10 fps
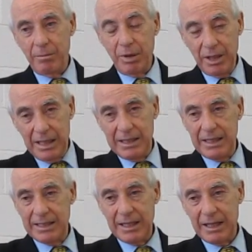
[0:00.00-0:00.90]
Please,
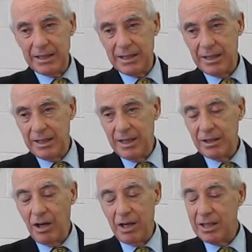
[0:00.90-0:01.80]
he says,
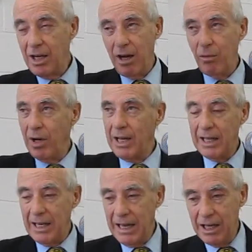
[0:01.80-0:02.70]
God is not willing
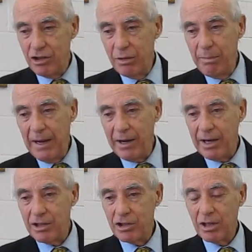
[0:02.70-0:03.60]
that any should
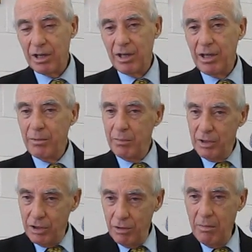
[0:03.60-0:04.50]
perish,
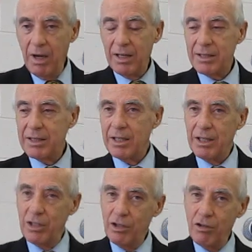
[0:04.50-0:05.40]
but you must.
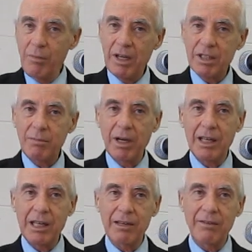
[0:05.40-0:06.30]
You must
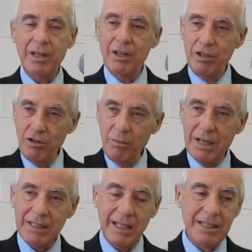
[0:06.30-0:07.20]
believe. You
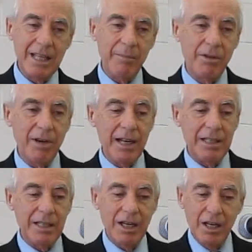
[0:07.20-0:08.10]
must accept
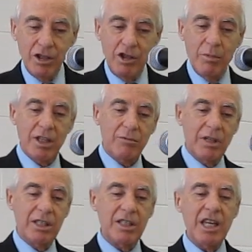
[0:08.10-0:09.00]
Christ. You must
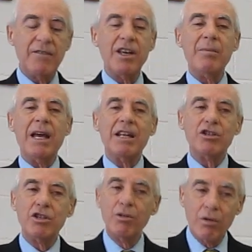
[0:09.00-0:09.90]
receive him
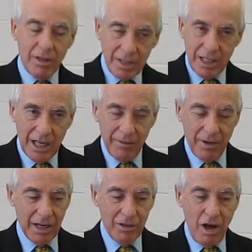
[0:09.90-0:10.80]
as your
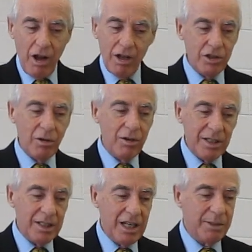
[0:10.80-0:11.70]
Savior. Acknowledge your
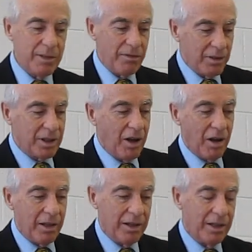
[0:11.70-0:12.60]
sins before
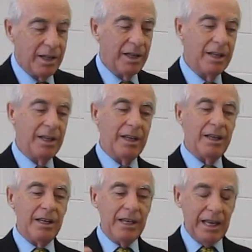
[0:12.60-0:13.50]
God
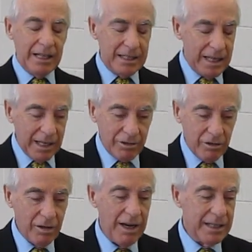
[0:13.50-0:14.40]
and take
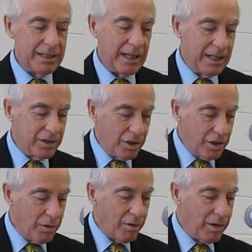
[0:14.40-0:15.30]
Christ as
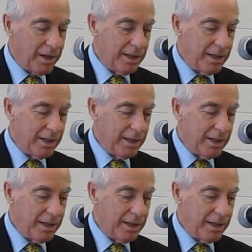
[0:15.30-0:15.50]
your